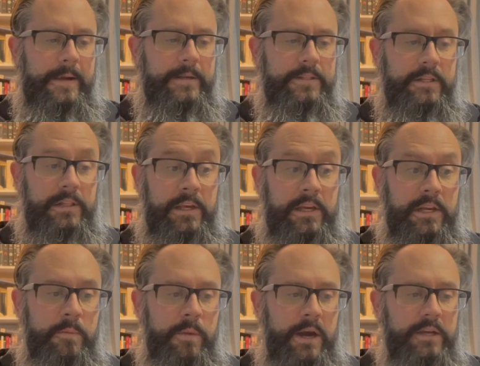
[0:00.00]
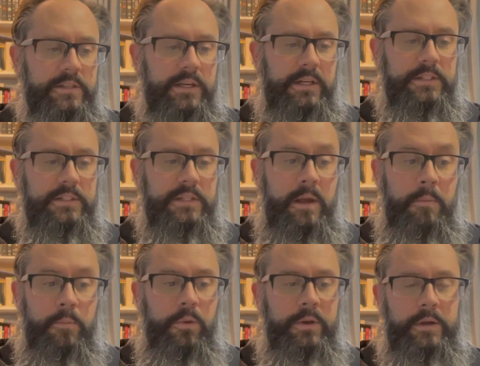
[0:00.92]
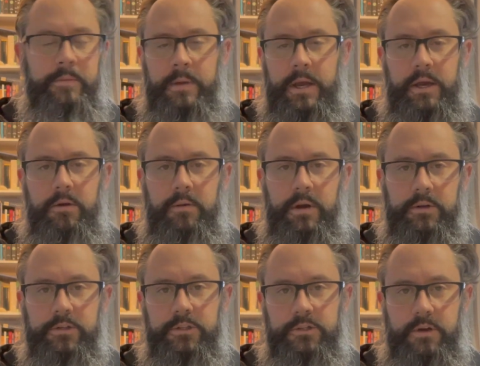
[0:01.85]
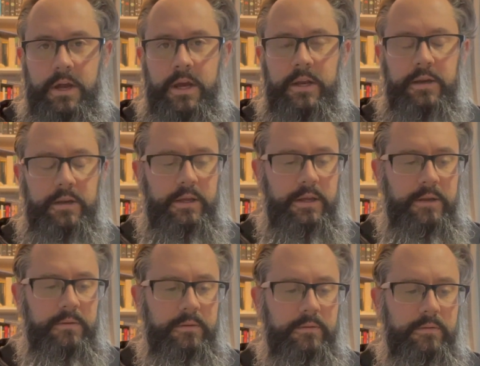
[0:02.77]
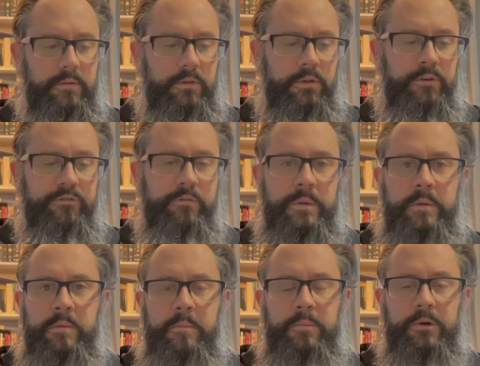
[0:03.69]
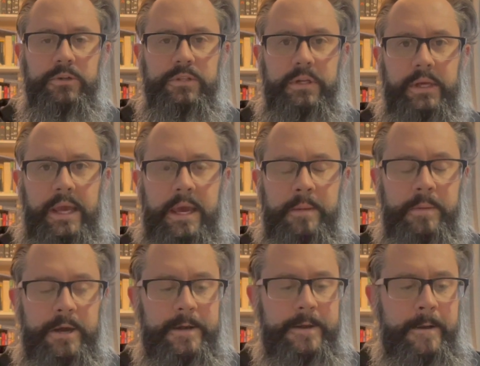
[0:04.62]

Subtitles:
to Lincoln, Nebraska at some point in my career to try and learn from him in person again. But